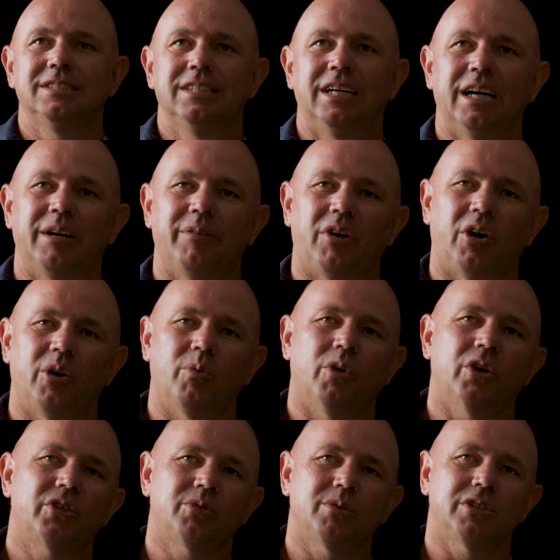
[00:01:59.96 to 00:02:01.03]
I
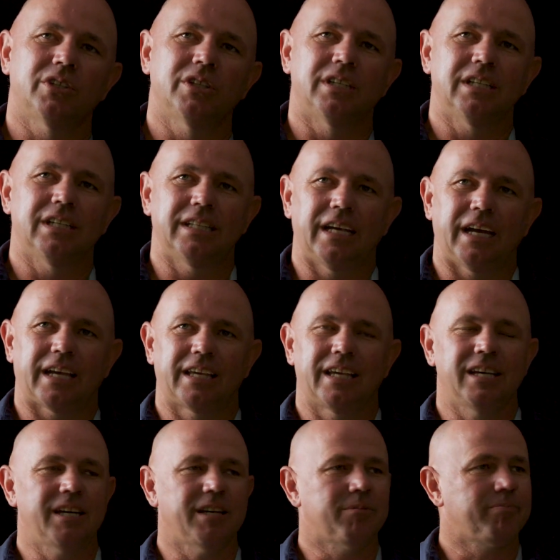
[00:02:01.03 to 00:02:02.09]
watched what you did in that
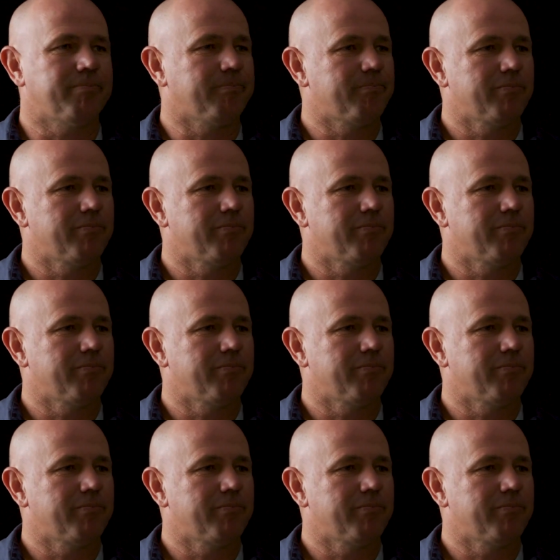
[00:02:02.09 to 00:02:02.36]
camp.